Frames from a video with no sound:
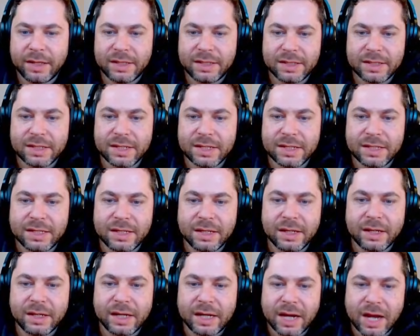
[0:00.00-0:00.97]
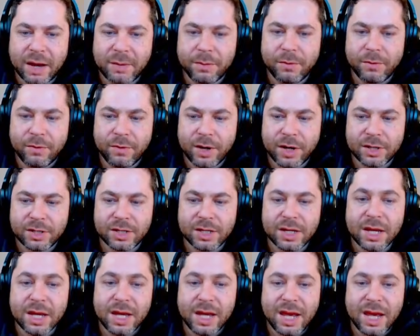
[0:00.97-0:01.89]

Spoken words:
and this is the camouflage.